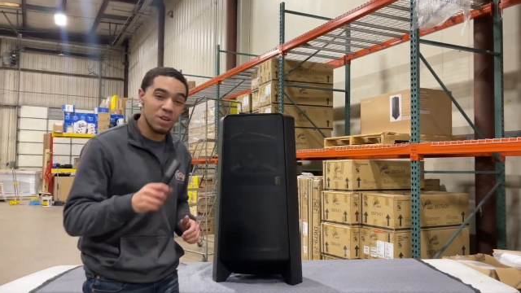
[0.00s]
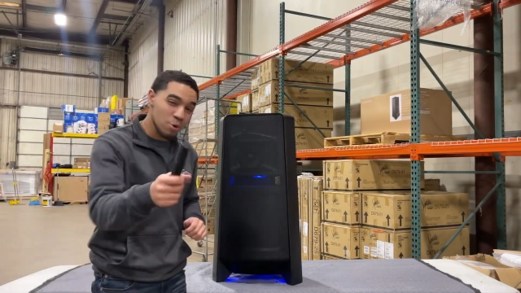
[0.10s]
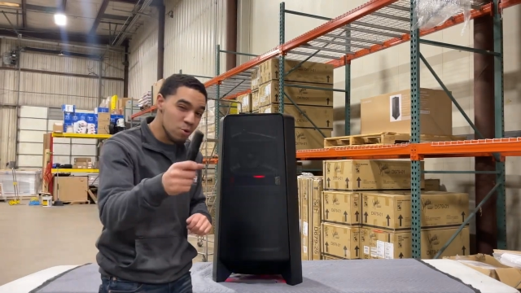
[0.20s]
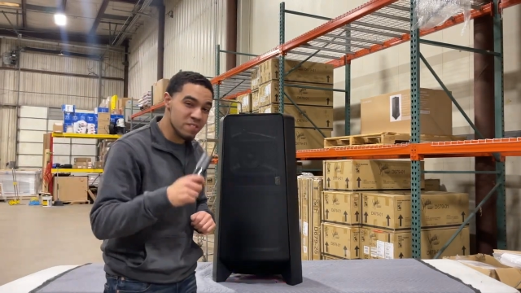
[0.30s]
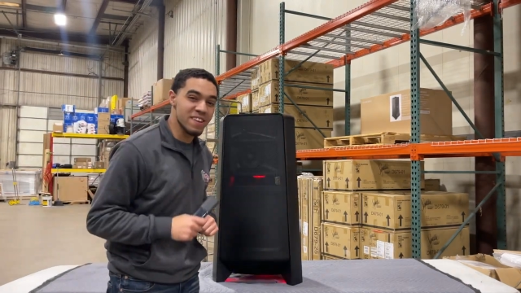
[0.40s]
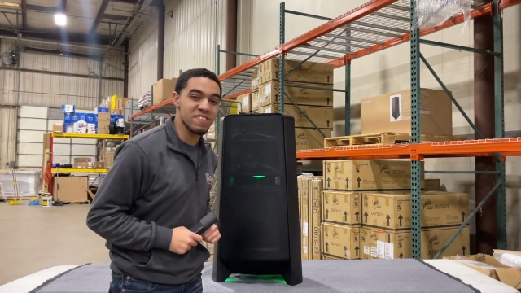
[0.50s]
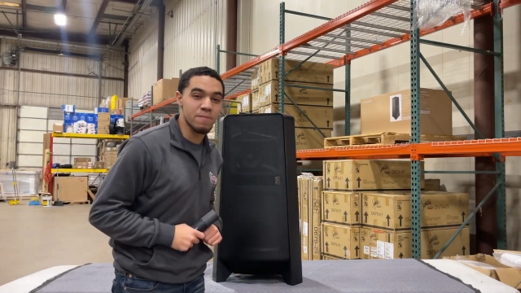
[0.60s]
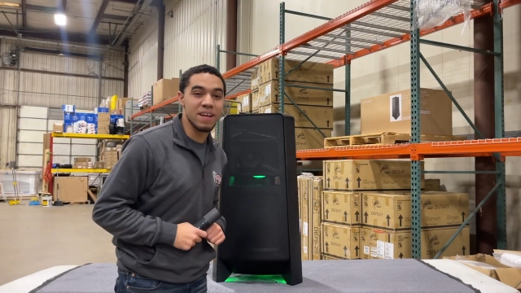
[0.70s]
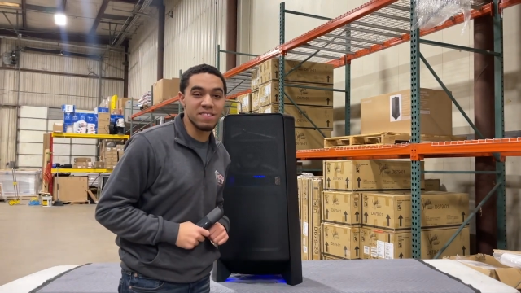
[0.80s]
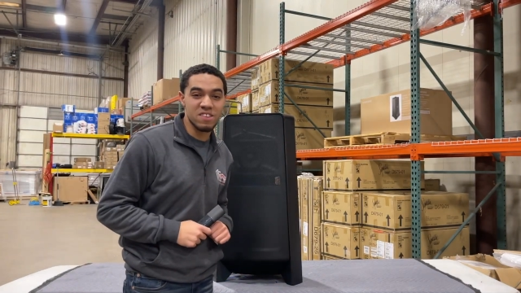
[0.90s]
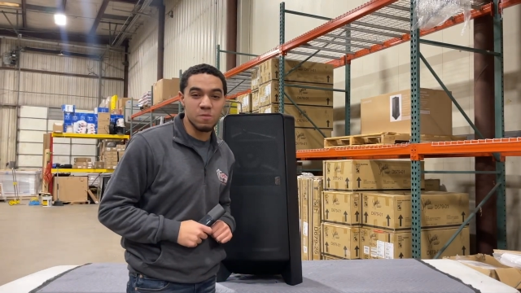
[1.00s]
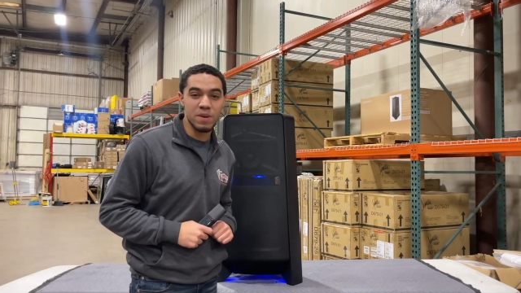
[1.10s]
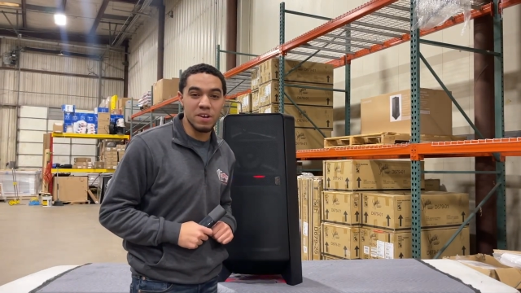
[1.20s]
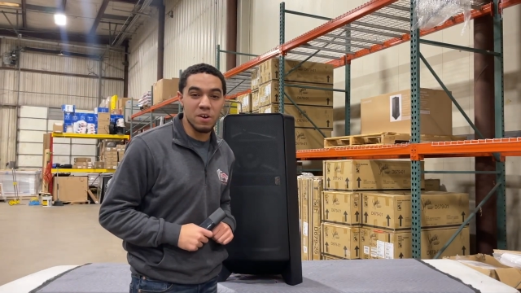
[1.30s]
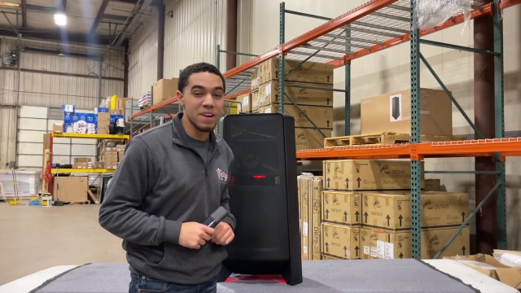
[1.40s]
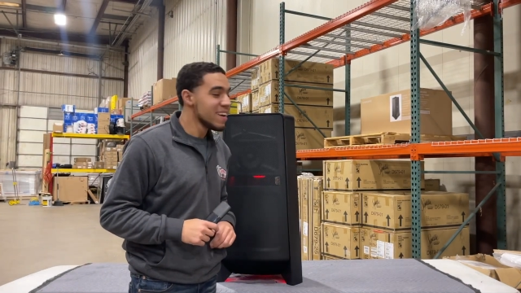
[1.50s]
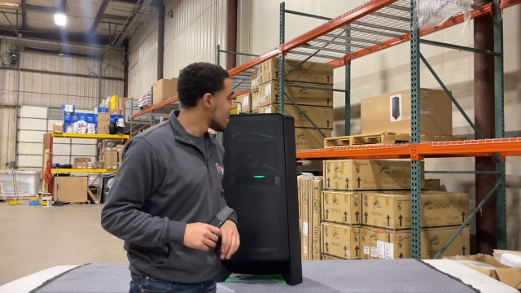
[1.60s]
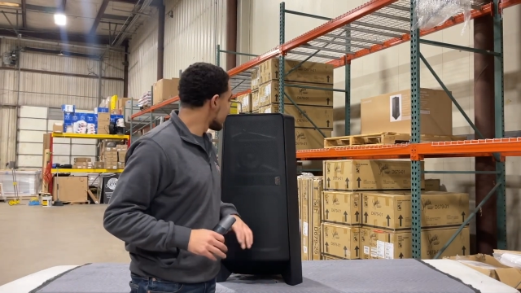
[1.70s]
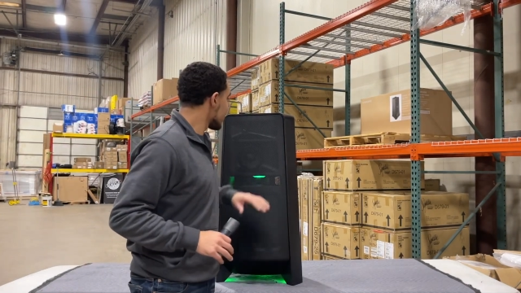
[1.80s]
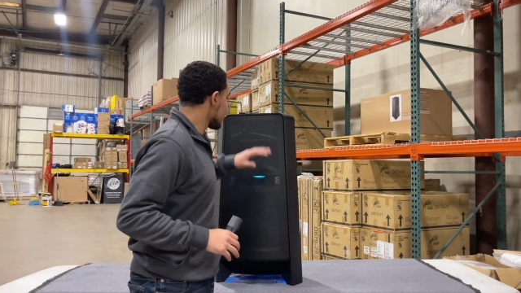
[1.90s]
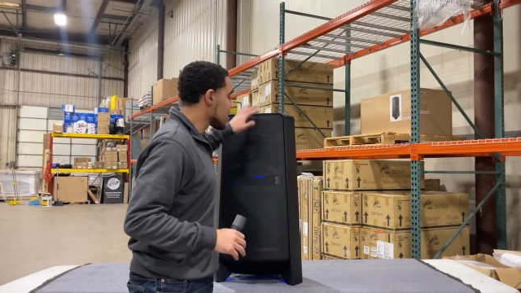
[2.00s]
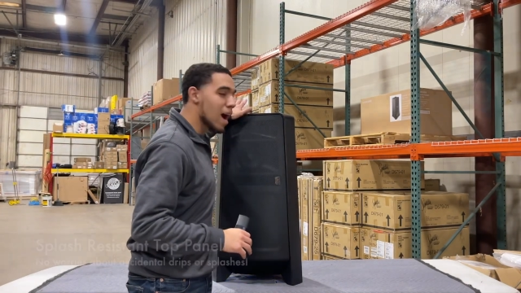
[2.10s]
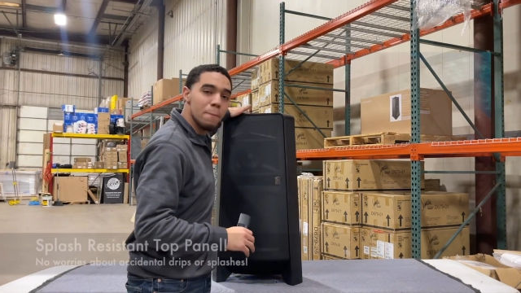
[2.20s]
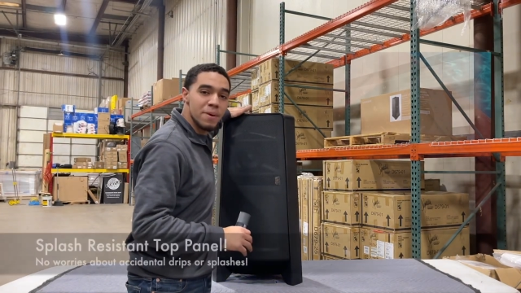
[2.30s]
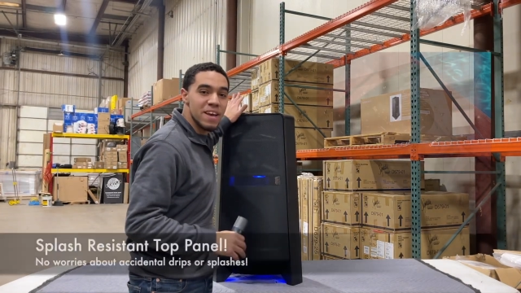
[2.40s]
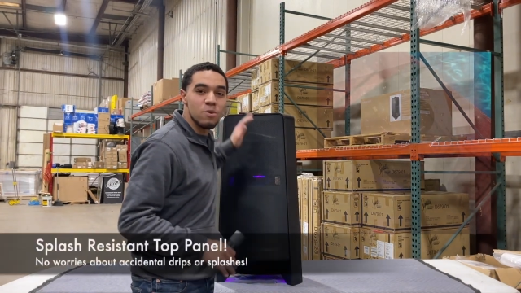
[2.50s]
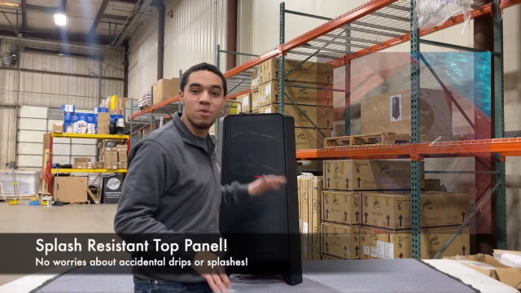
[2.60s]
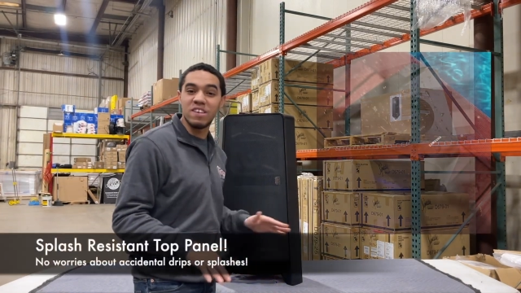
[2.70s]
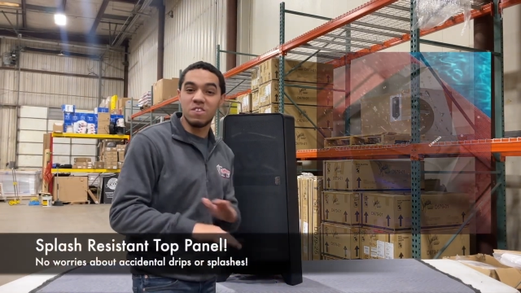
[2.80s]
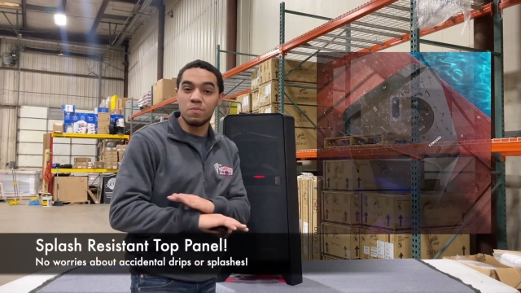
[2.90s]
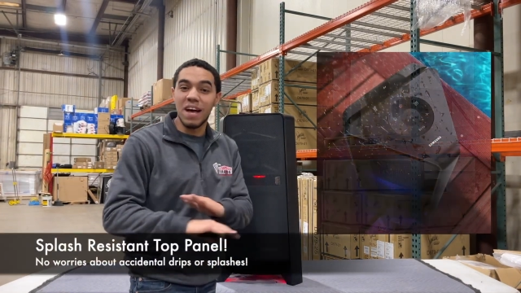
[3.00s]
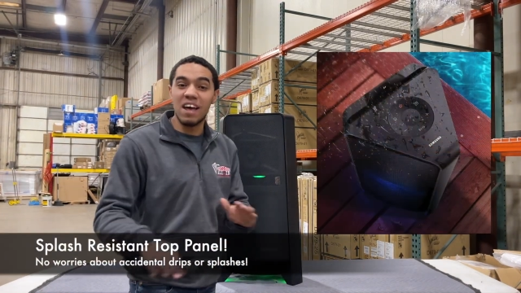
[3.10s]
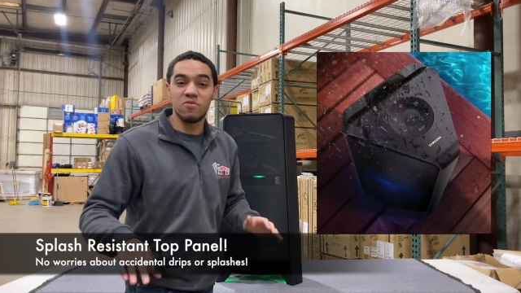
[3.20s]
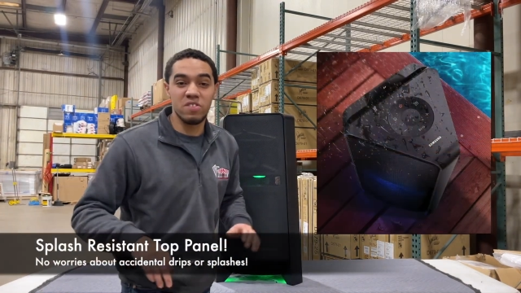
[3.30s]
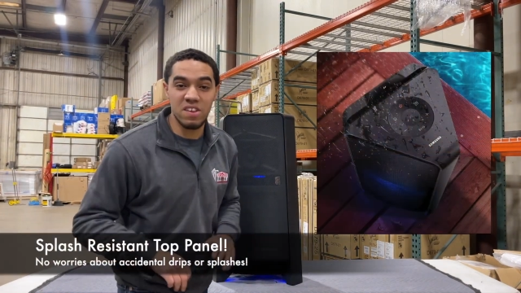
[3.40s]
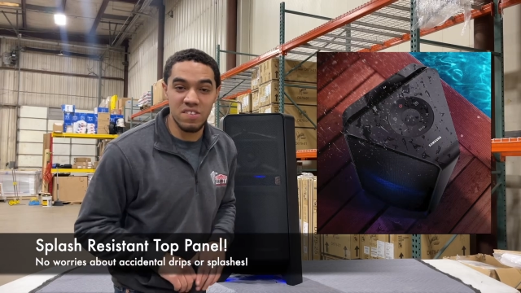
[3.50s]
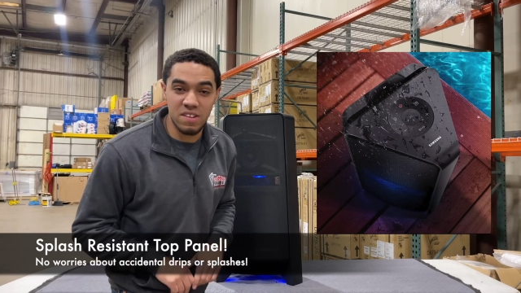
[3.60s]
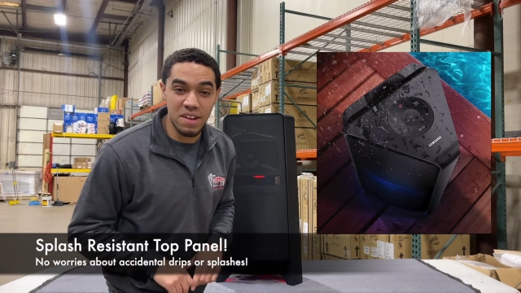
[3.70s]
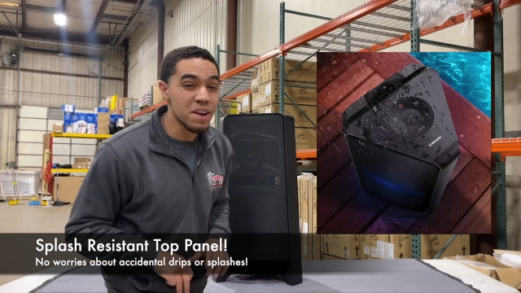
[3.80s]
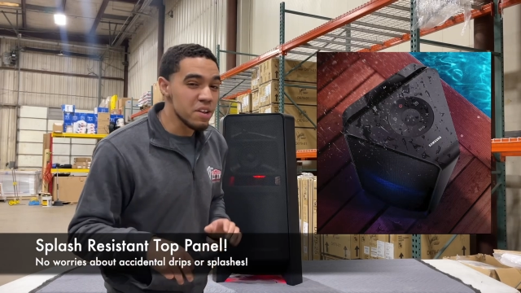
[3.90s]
coolest things about this speaker is that the top panel is splash resistant.